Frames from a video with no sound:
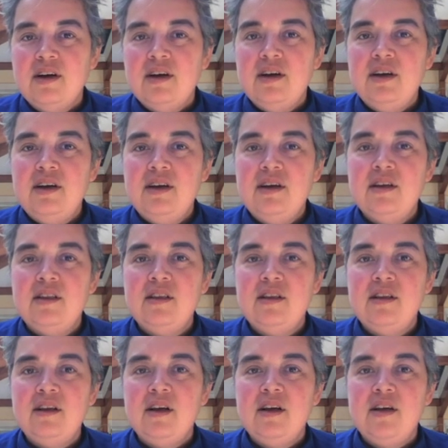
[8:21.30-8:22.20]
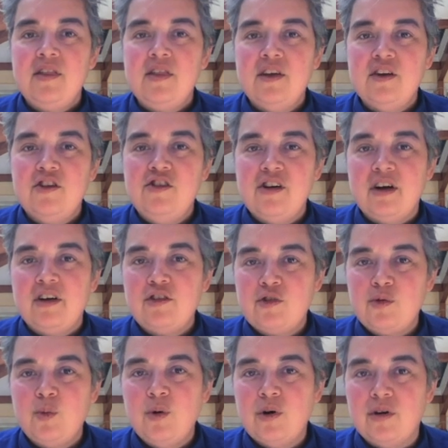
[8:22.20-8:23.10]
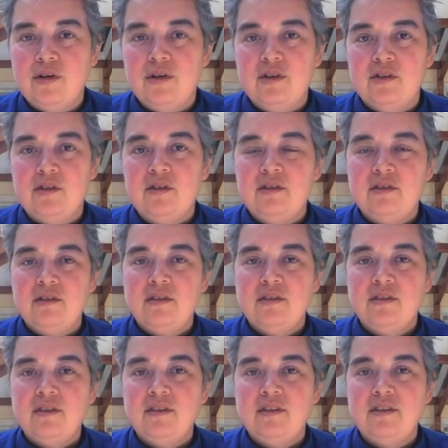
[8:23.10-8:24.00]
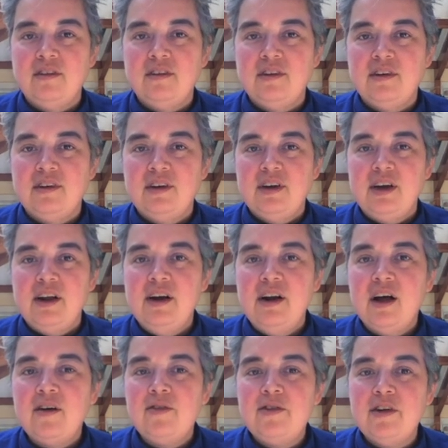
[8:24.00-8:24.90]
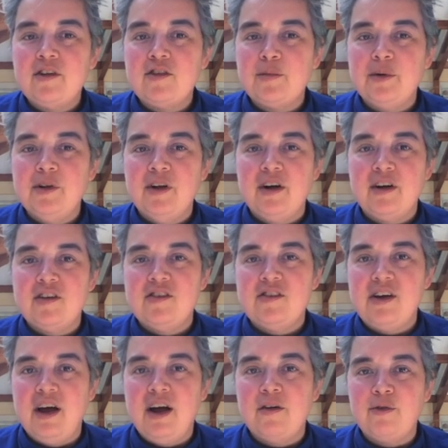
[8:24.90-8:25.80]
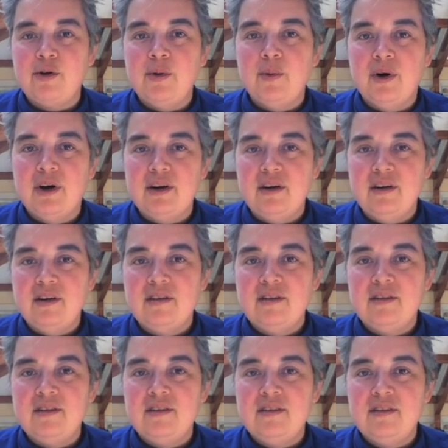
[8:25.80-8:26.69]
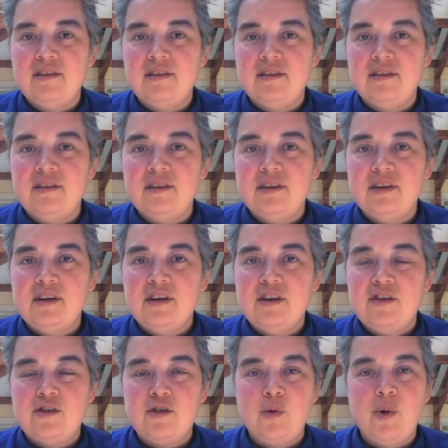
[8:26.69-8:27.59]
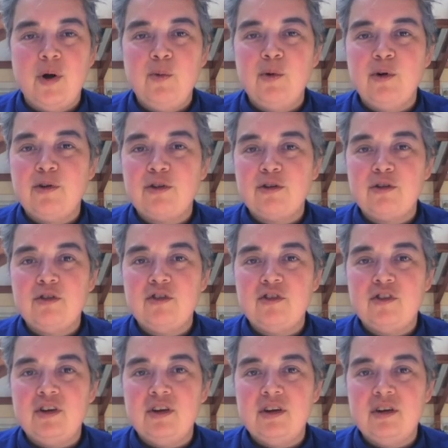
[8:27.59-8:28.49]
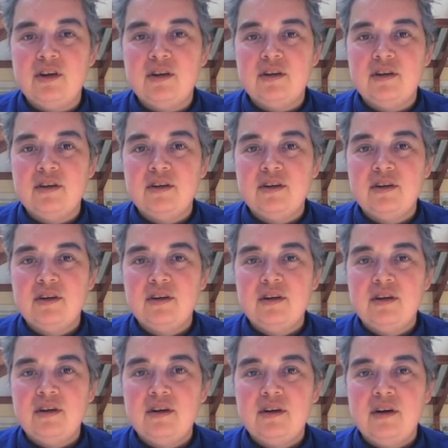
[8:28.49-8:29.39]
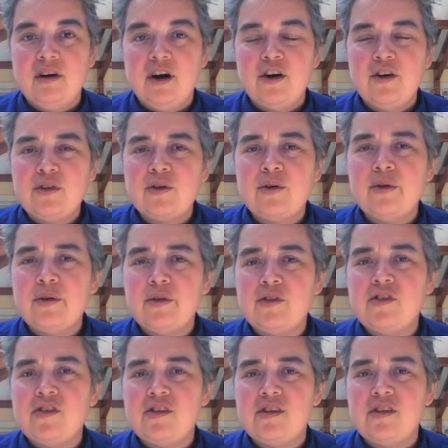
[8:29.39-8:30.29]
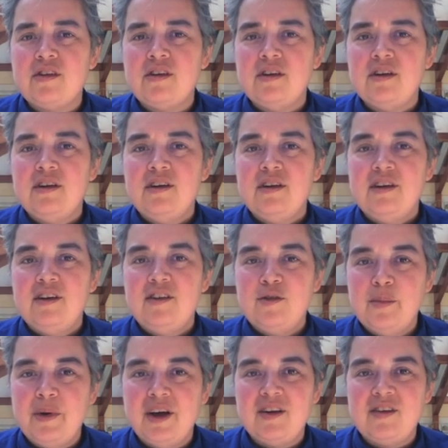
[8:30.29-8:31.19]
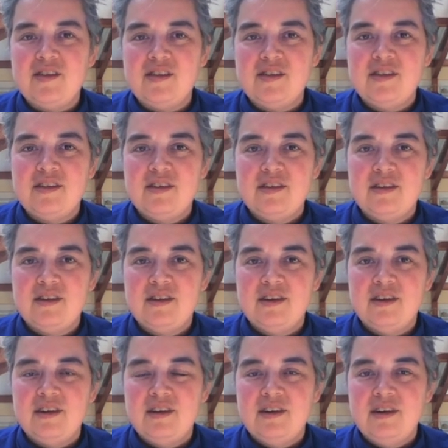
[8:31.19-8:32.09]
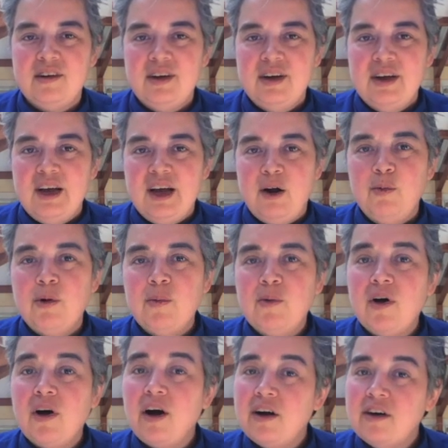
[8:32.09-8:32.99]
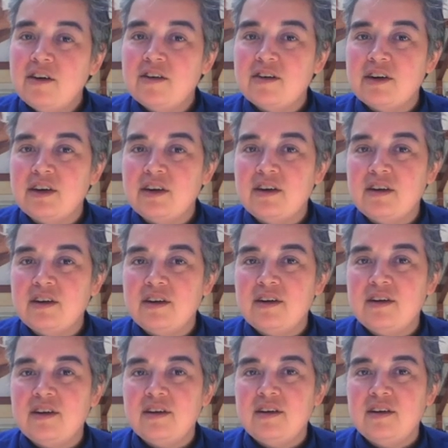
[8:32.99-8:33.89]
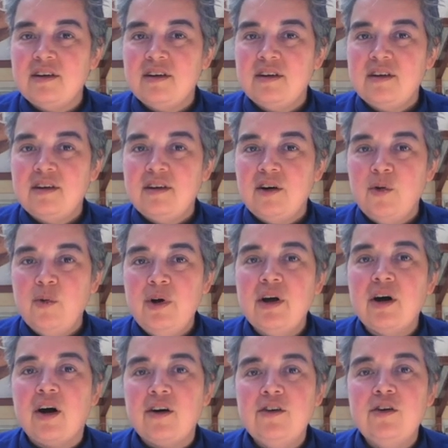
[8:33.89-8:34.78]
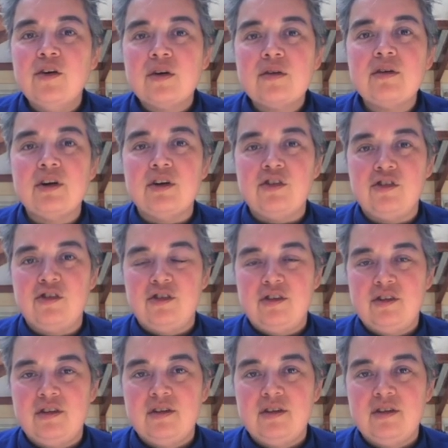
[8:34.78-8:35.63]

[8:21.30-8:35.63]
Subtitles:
In the just world, enoughness belongs to everyone. So when we're thirsty, our thirst is met. And when we're hungry, we are nourished.